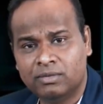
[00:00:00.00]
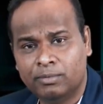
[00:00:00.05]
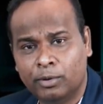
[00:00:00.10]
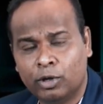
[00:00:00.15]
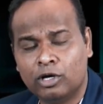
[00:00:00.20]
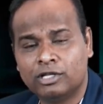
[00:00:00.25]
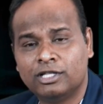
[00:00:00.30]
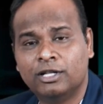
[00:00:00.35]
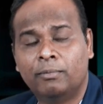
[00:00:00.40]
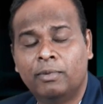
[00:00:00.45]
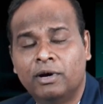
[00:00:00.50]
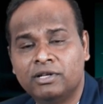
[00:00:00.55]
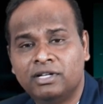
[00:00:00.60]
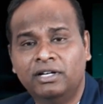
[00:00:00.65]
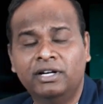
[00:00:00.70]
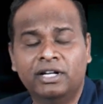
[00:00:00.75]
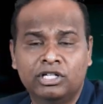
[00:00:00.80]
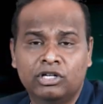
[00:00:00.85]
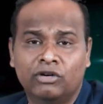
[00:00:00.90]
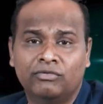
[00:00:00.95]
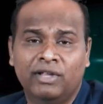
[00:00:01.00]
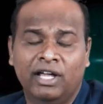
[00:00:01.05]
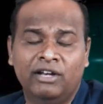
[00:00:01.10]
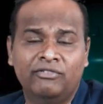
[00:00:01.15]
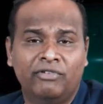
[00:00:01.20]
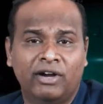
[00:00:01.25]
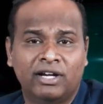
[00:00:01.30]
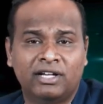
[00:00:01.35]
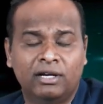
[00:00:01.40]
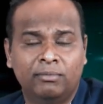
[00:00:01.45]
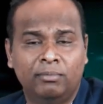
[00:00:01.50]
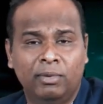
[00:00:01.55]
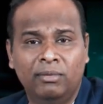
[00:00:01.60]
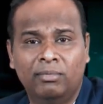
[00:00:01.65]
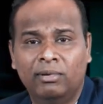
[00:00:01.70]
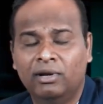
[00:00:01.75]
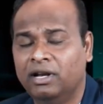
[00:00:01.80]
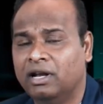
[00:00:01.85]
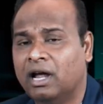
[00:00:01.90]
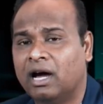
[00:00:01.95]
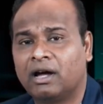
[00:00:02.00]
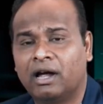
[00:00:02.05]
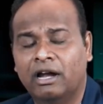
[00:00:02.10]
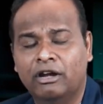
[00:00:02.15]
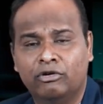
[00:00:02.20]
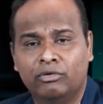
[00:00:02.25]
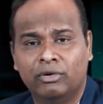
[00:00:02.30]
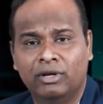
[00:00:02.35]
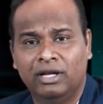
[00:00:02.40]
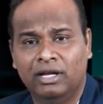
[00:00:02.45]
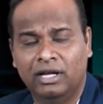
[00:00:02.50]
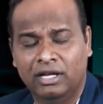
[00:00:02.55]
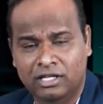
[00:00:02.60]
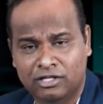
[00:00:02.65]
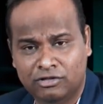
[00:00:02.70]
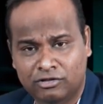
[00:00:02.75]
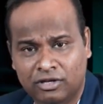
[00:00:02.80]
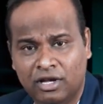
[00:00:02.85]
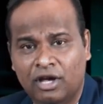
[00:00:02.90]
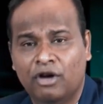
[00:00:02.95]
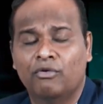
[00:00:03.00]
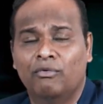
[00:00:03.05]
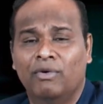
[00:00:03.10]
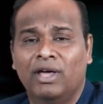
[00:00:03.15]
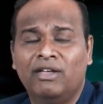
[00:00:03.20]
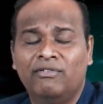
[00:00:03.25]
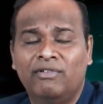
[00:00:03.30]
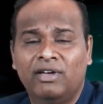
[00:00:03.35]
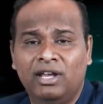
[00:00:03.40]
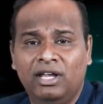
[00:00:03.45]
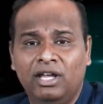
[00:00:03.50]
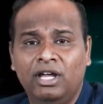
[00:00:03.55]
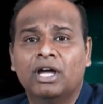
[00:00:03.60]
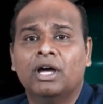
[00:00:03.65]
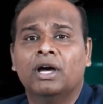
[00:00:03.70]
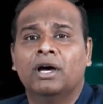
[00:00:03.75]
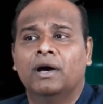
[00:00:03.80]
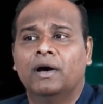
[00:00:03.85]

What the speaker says: because the percentage of the infected people in our country is very, very